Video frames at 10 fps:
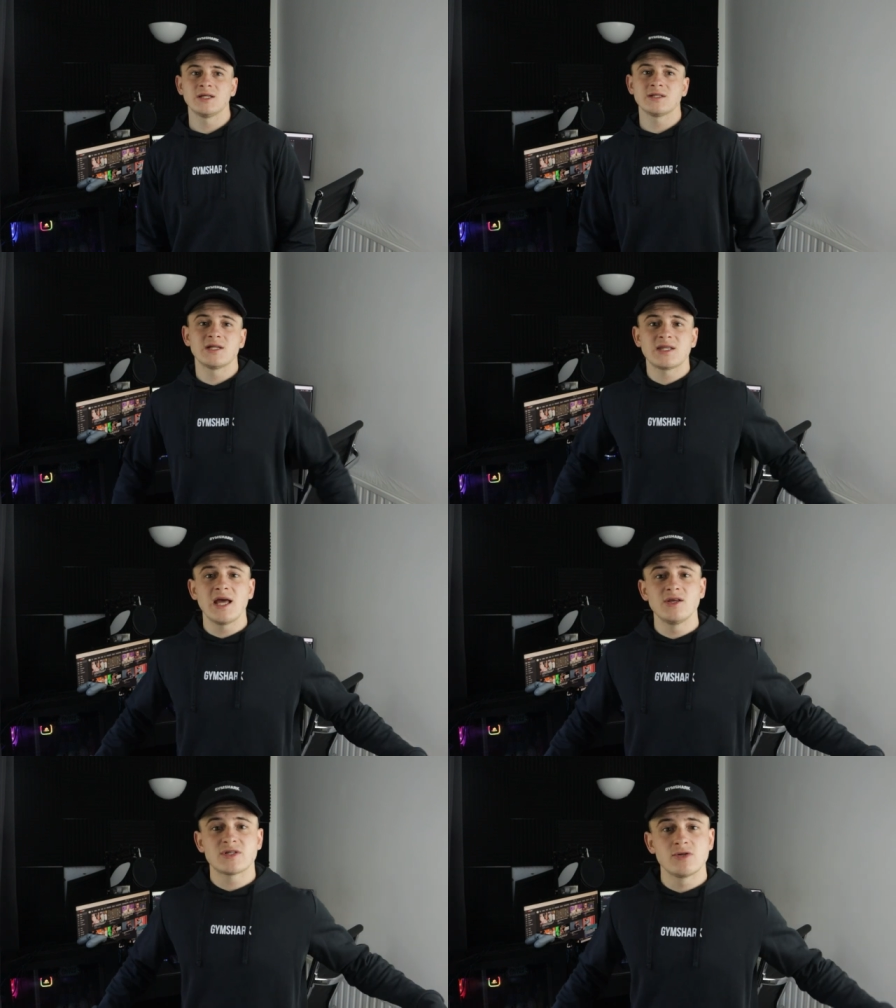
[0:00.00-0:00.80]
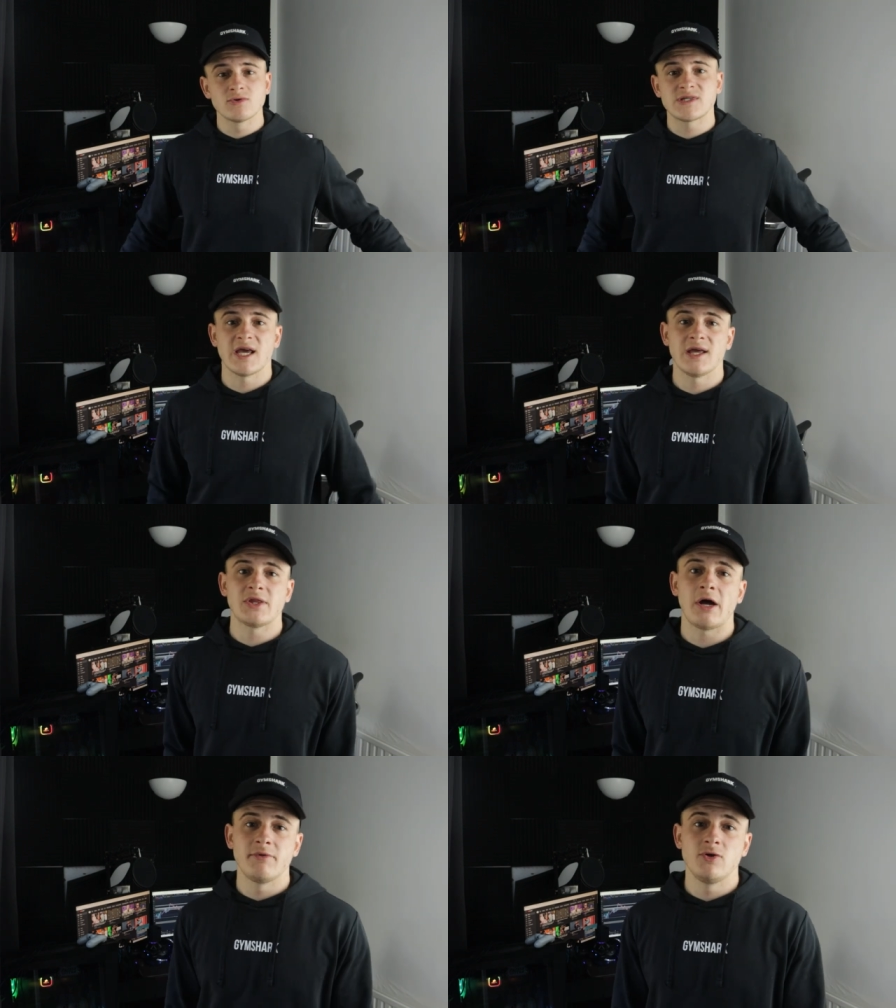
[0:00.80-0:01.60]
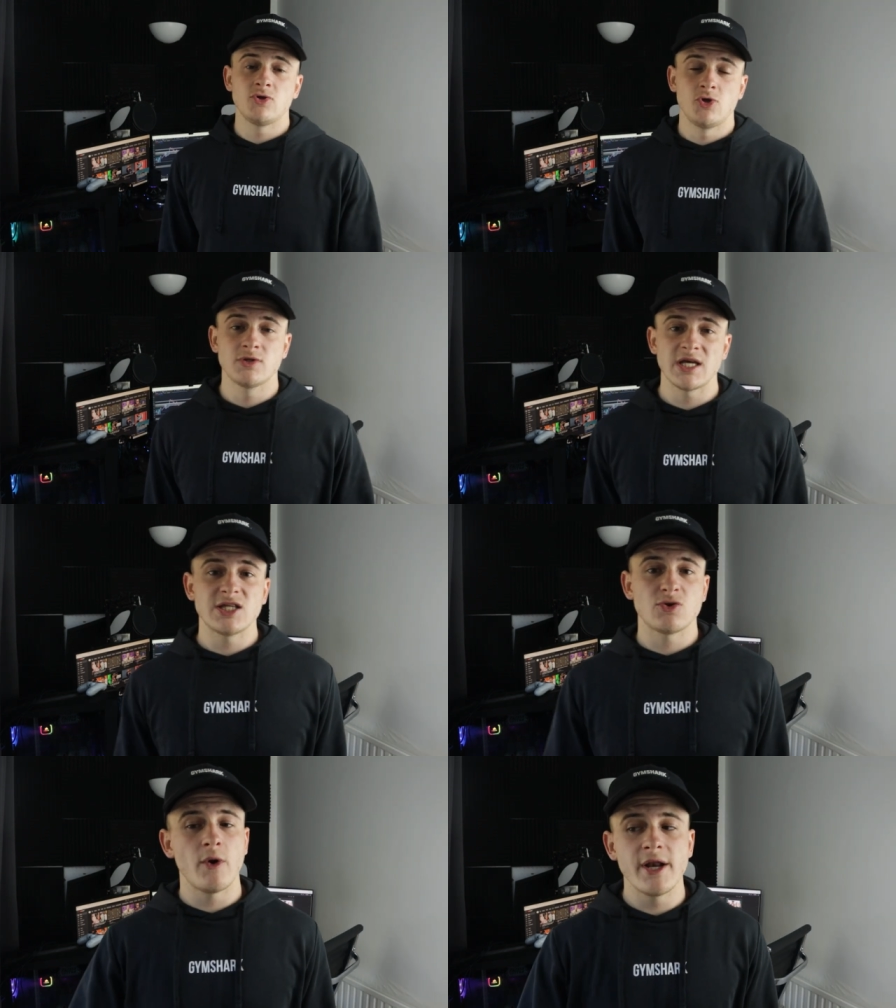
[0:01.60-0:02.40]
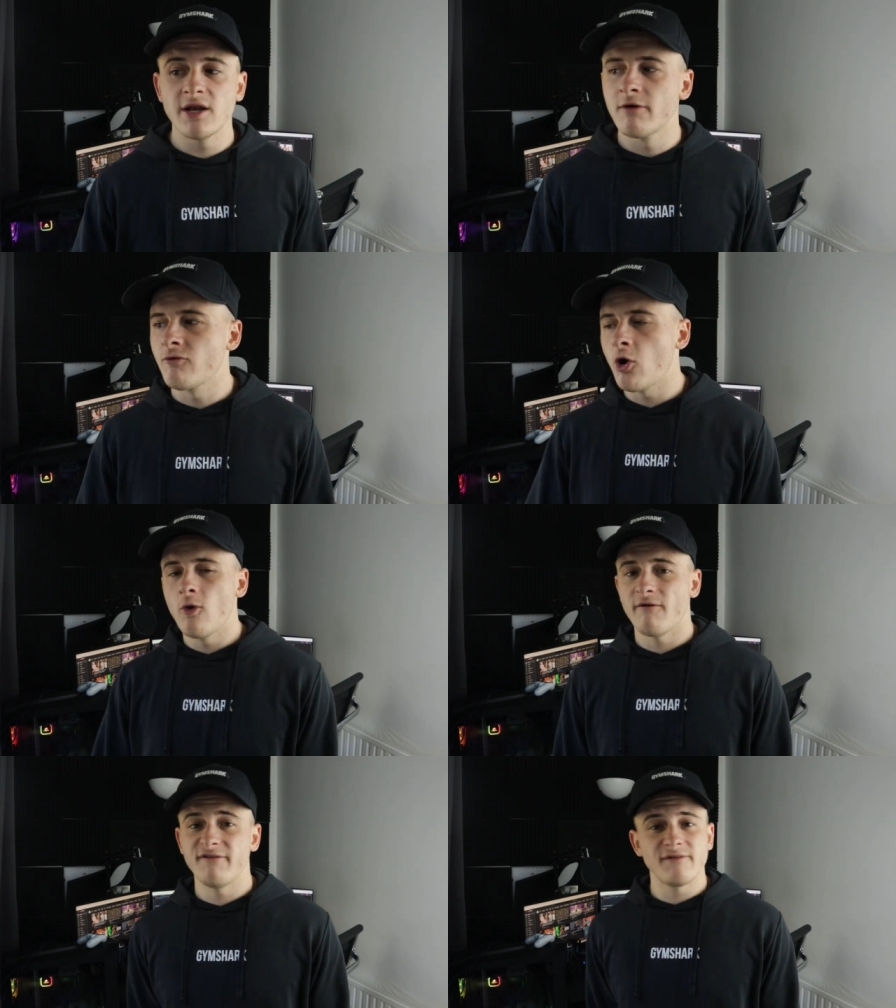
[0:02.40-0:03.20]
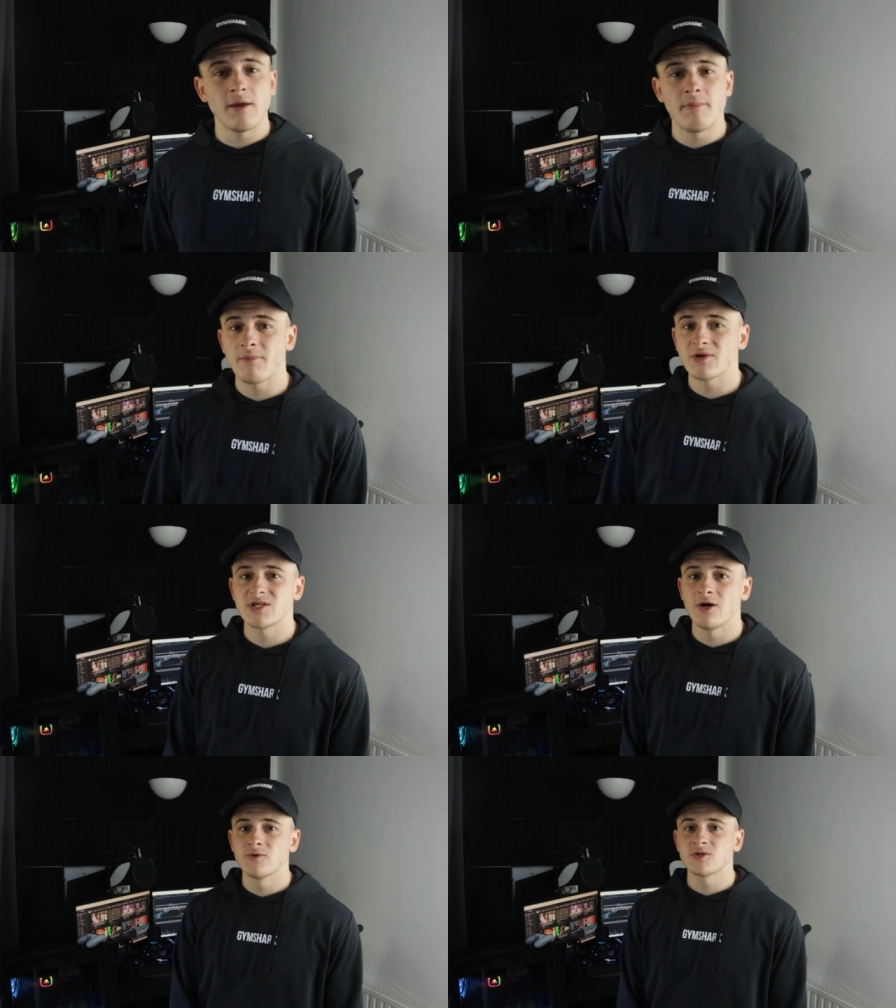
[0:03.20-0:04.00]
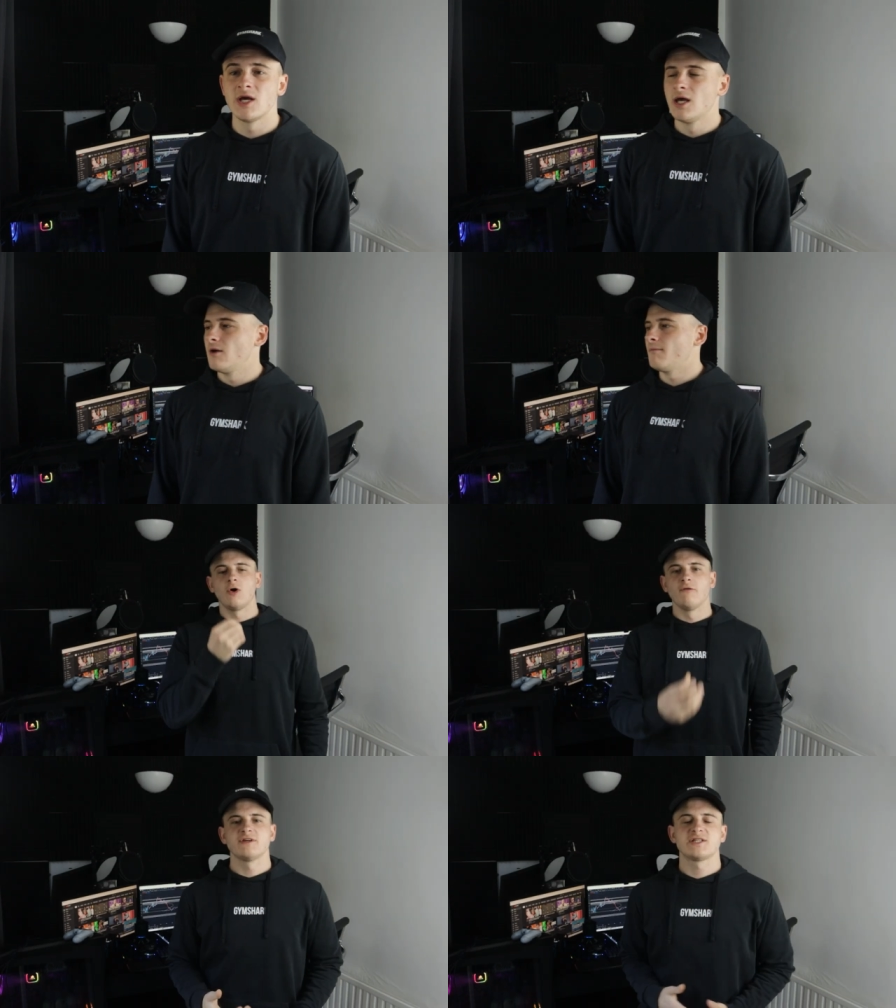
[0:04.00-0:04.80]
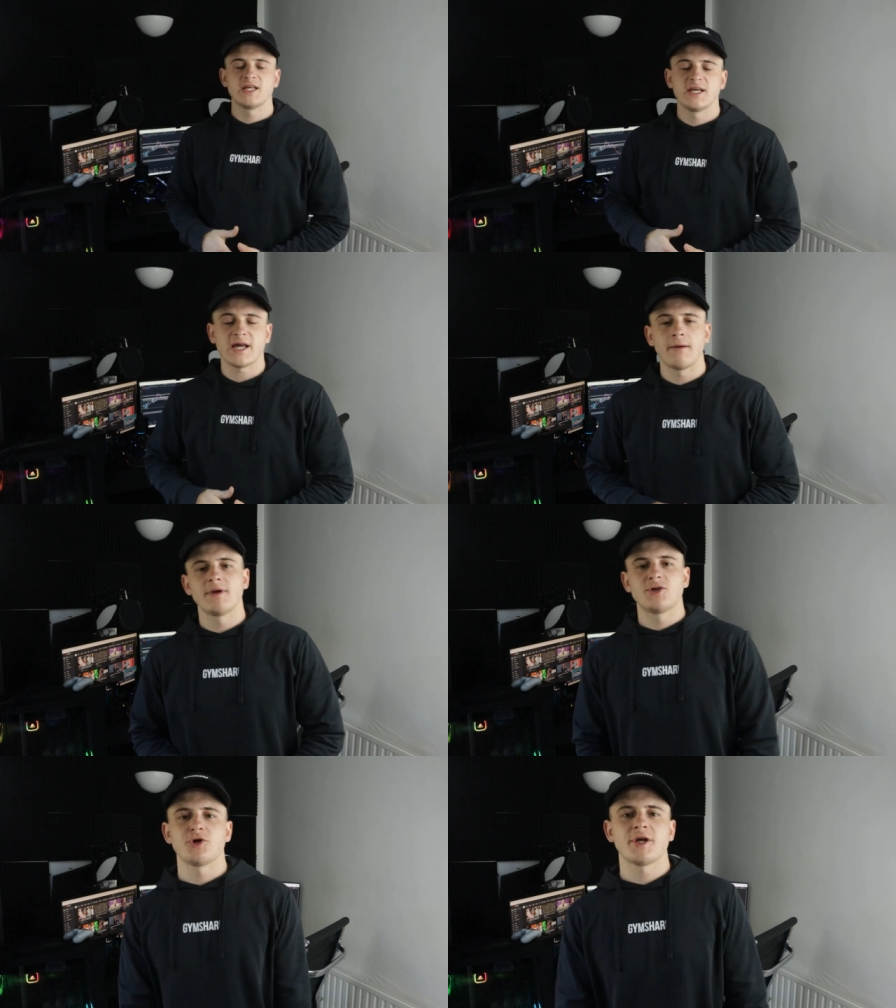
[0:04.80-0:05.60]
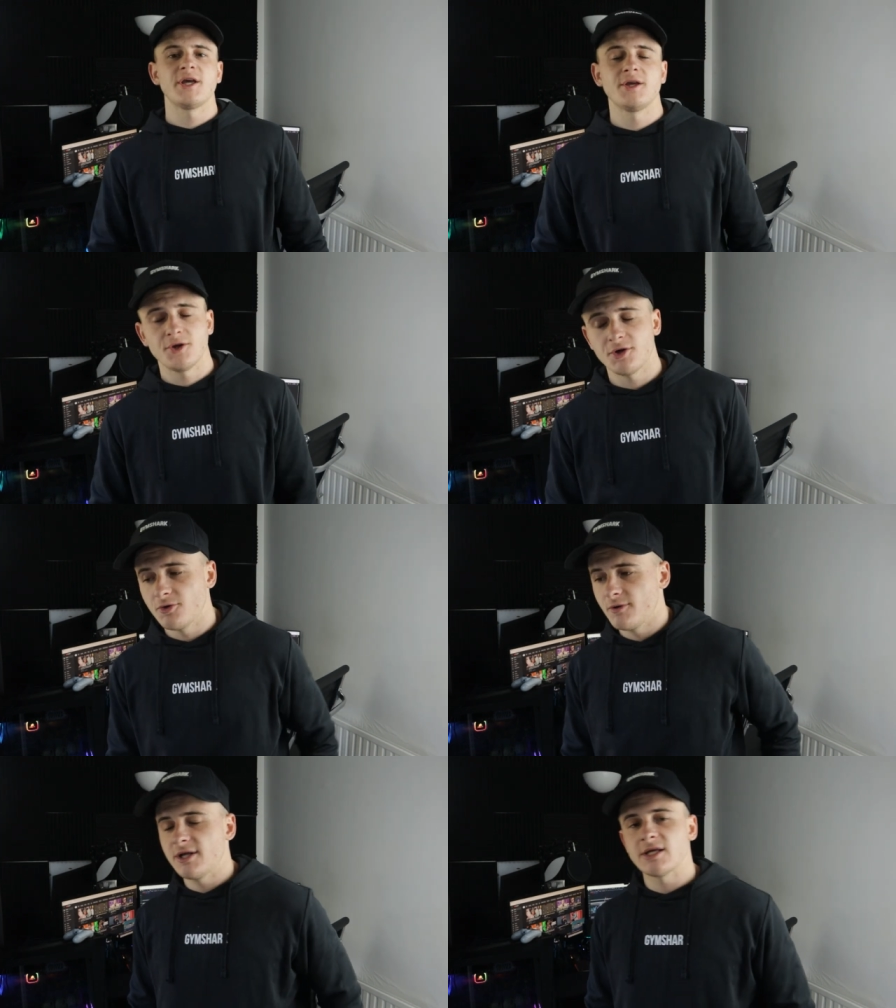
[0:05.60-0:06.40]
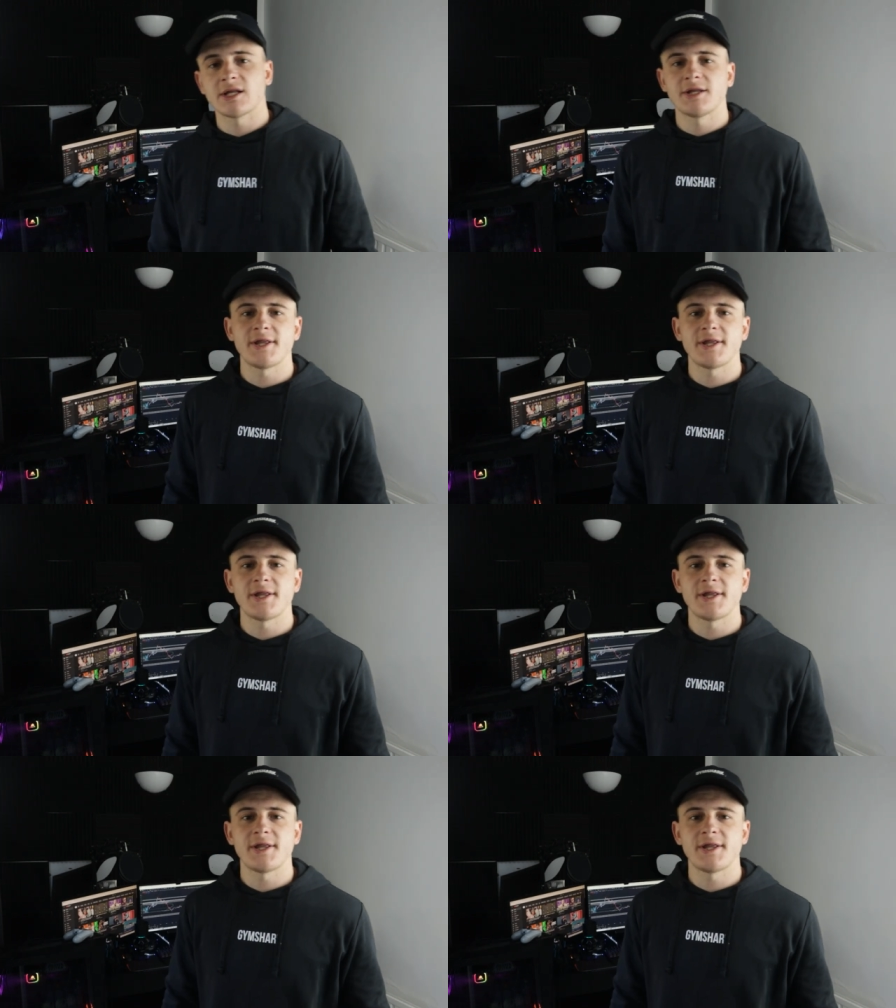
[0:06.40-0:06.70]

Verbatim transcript: In the end of the day, you're still taking Ws. You take 20 in a row of 50 pip SLs, Obviously, it can be tricky, you know, in the end of the